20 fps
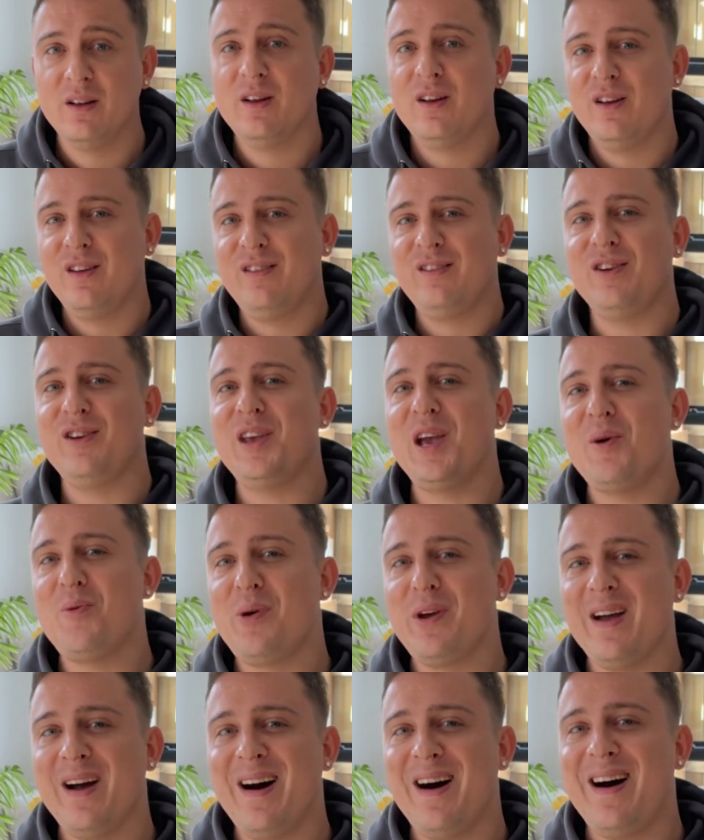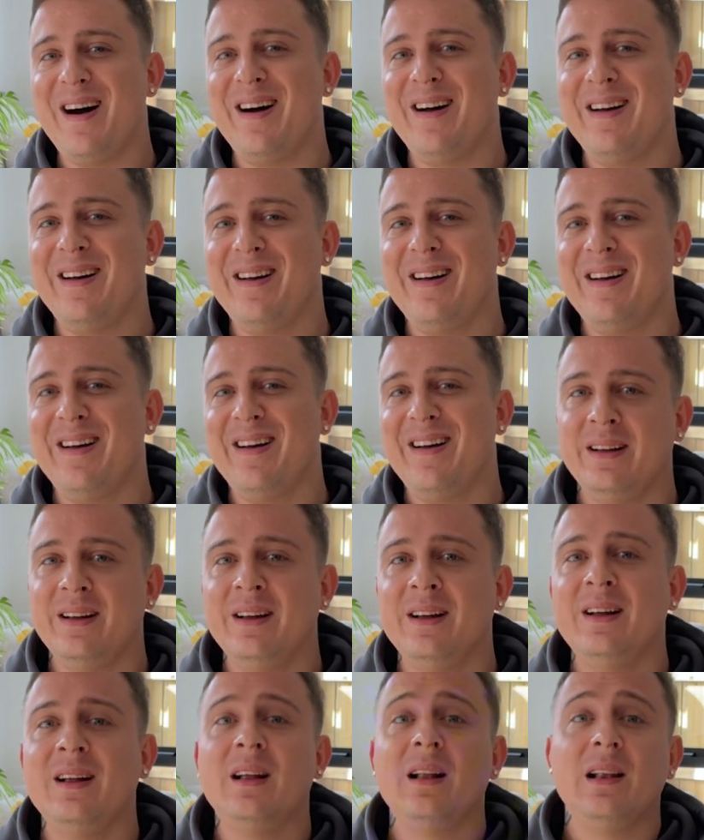So here we are.
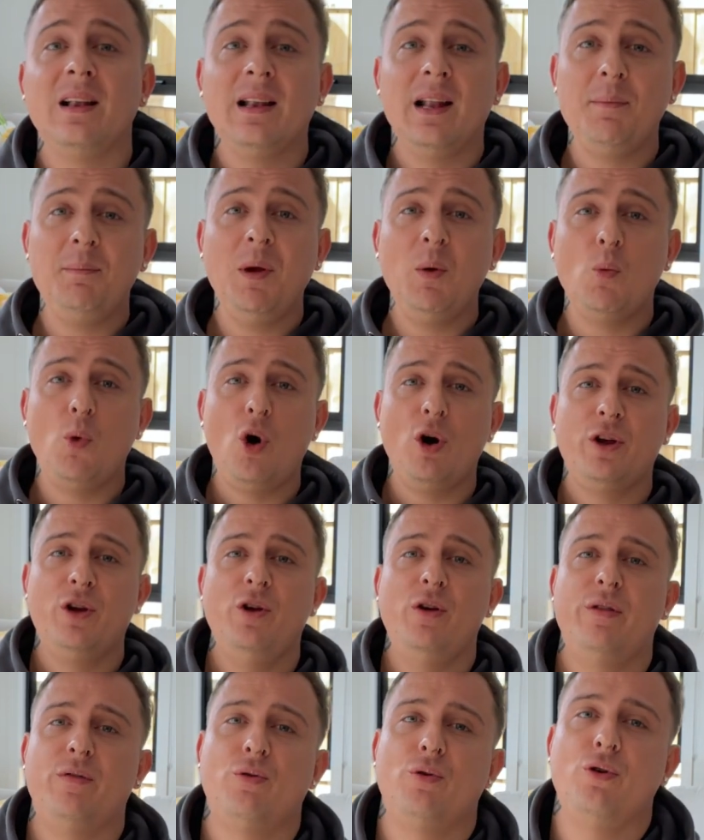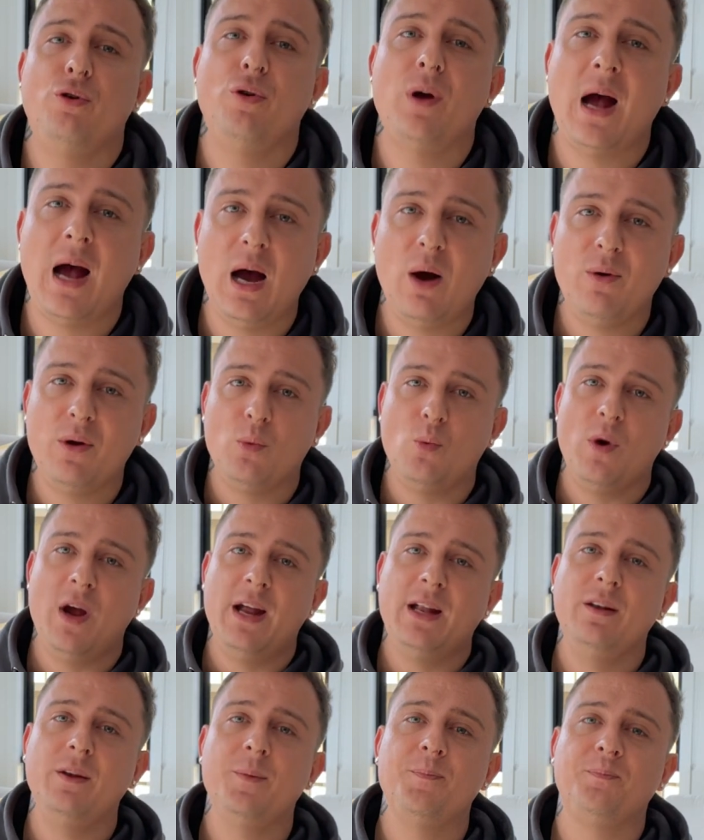Let me walk you through how it
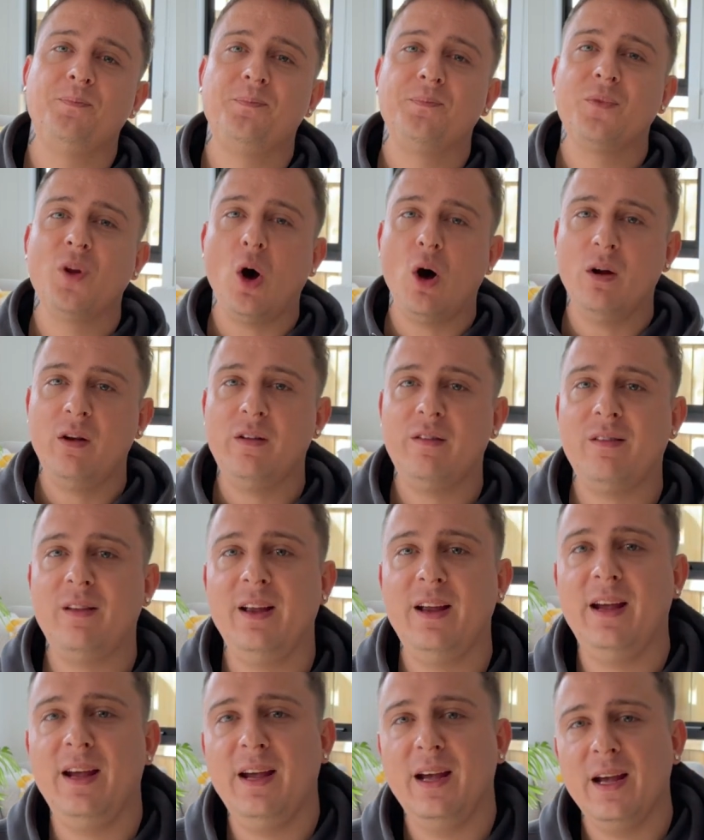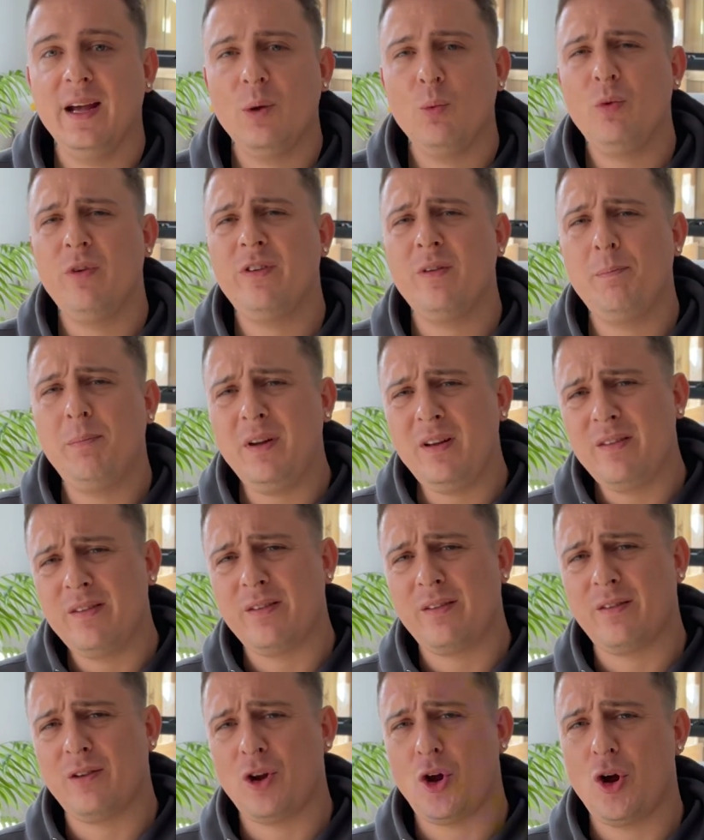went. Honestly, it was a bit
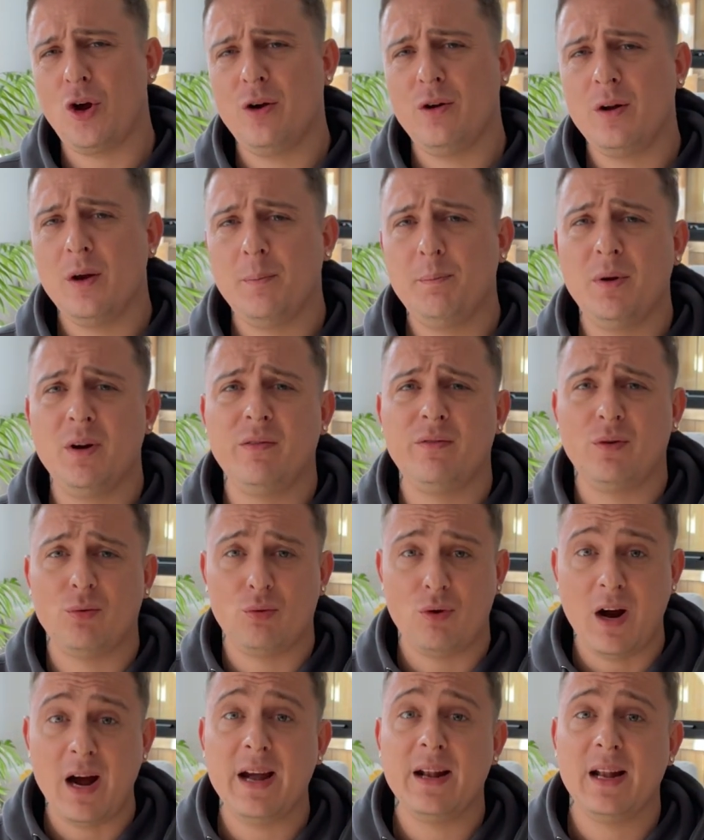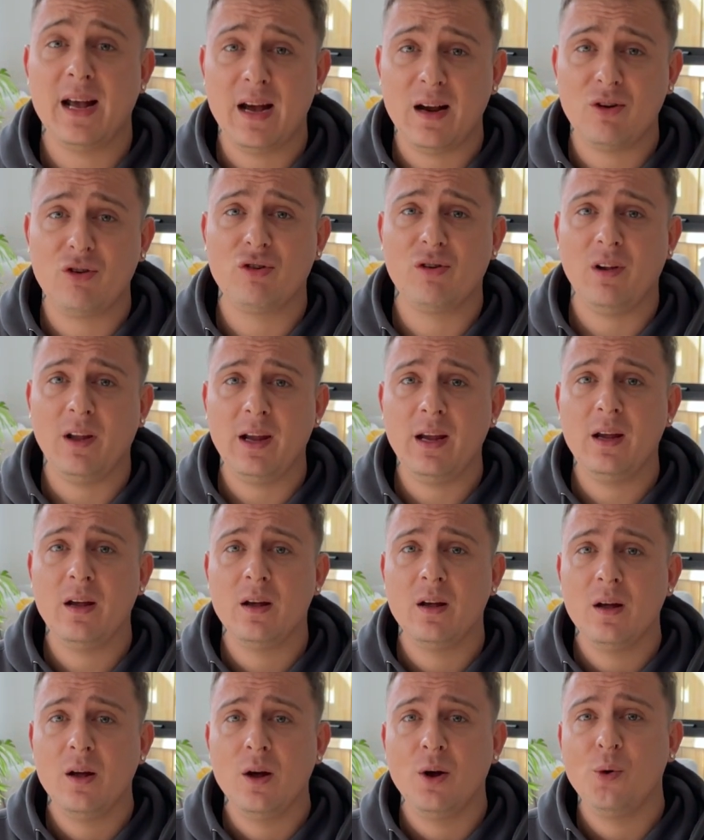slow, a bit of a ride actually.
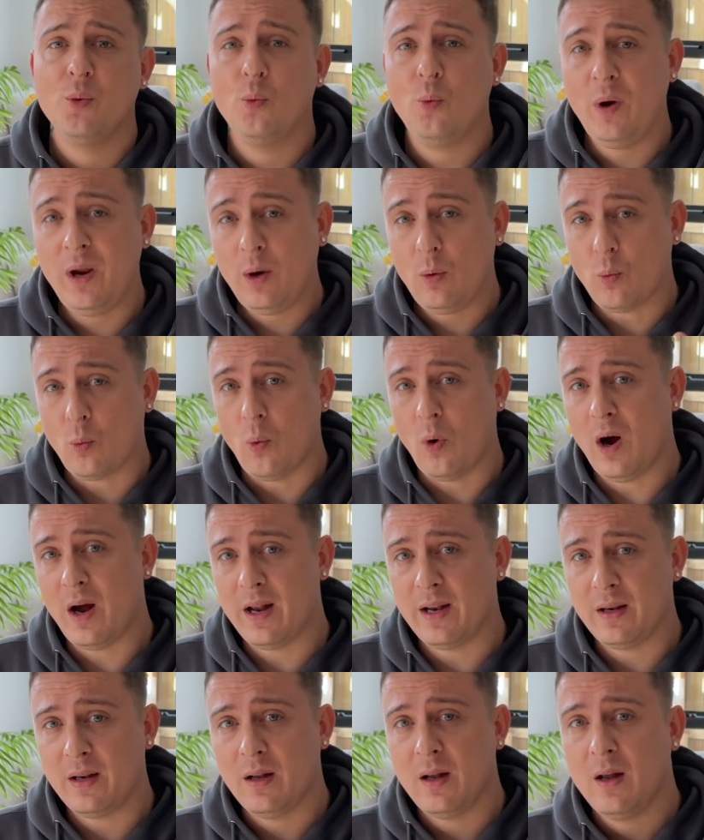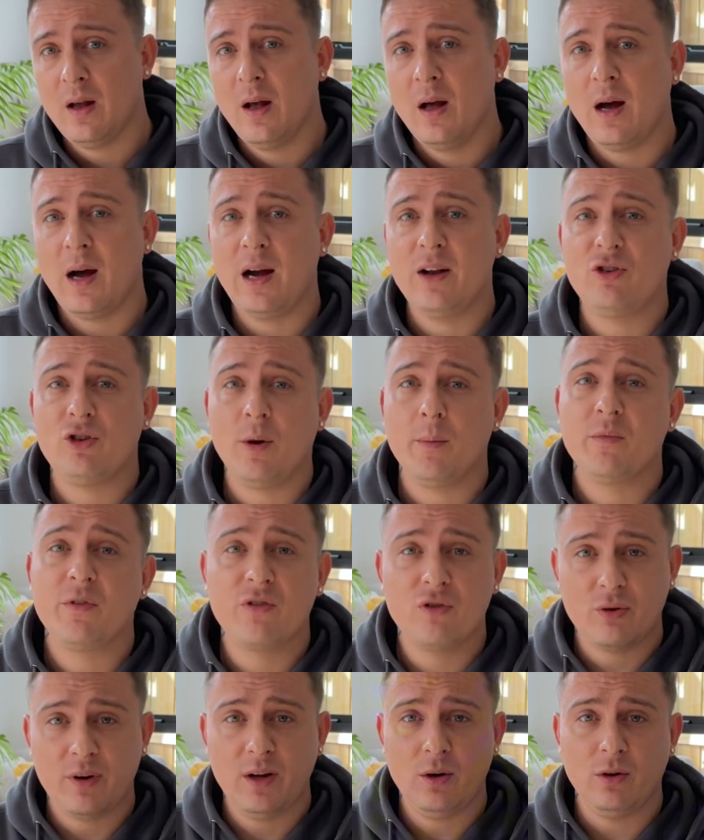Week 1, I jumped
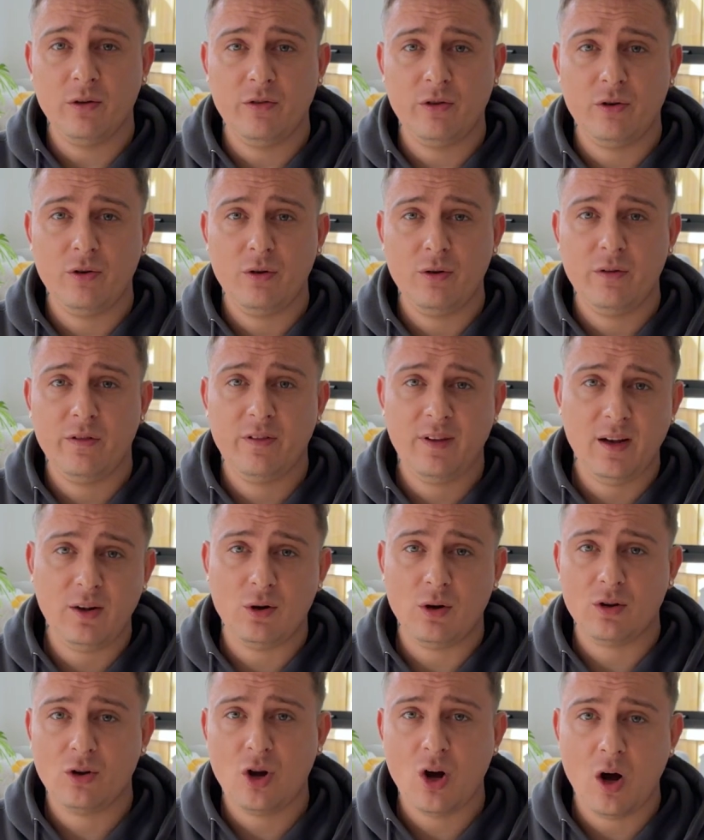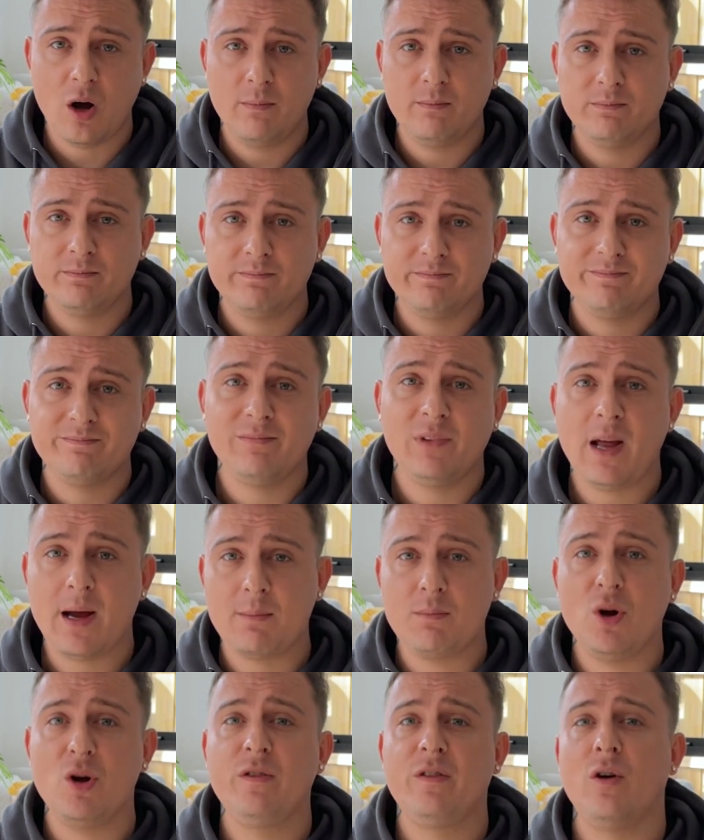straight onto seek.com,
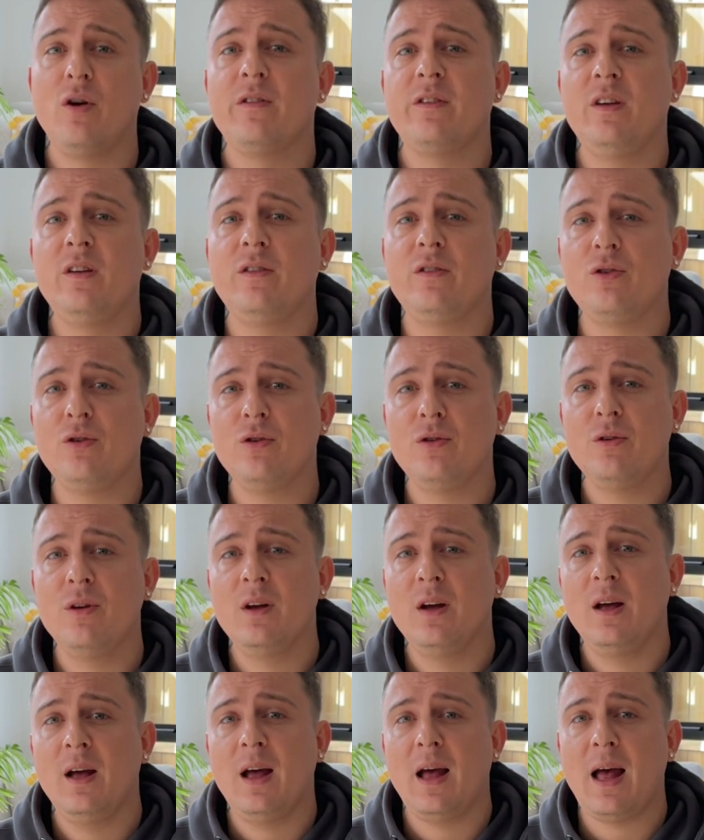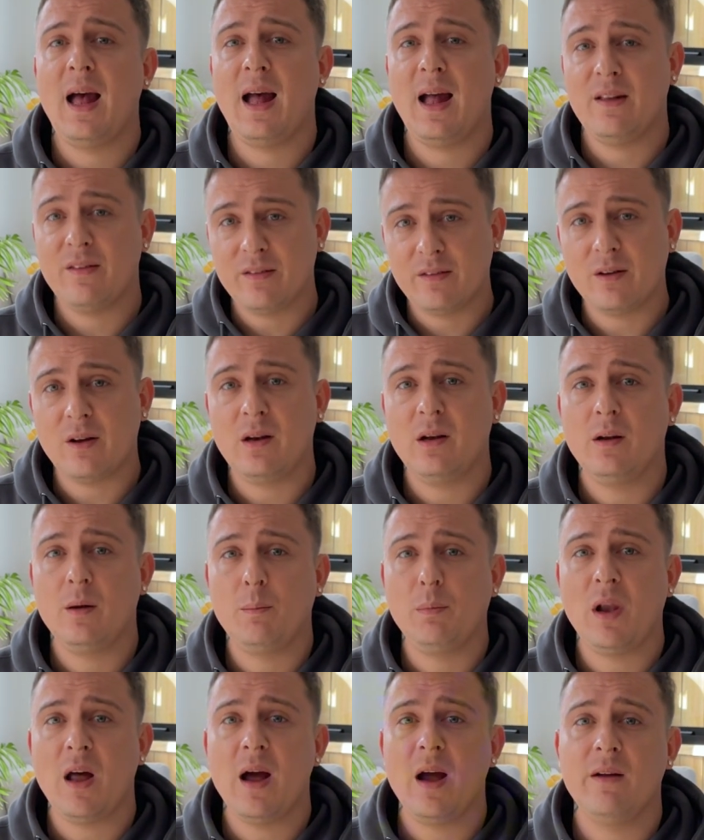like most Aussies do, and started
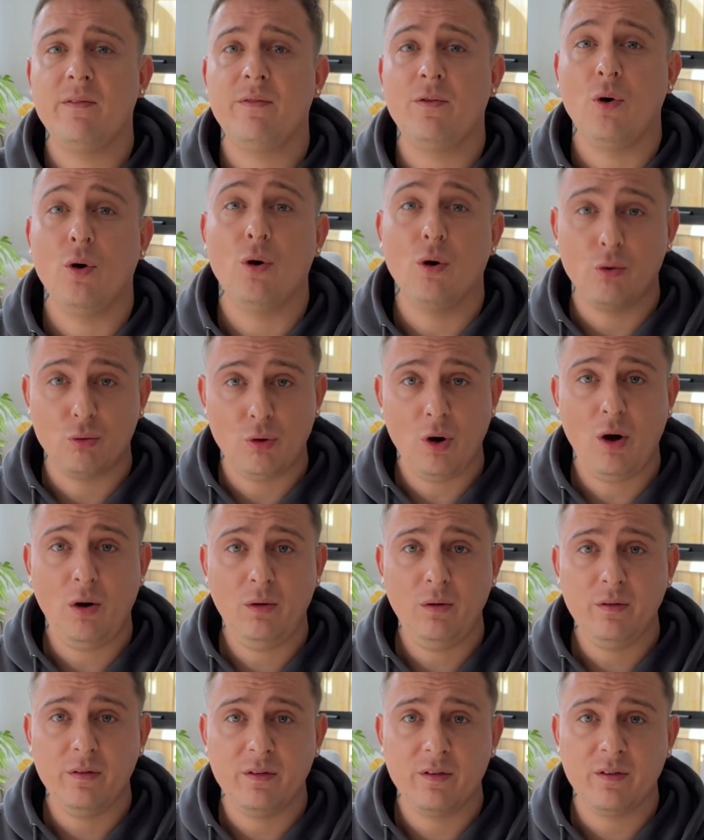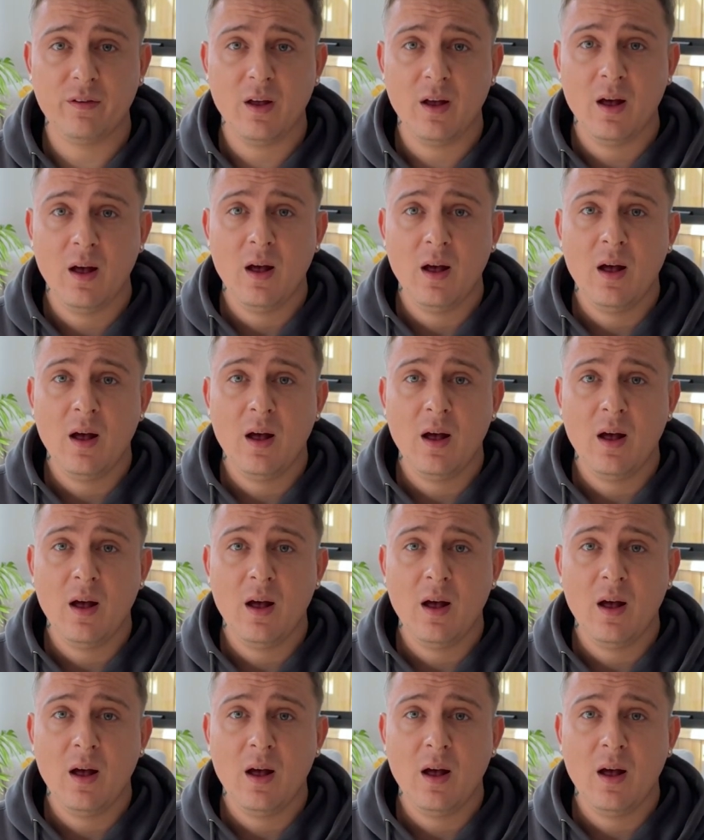applying for roles.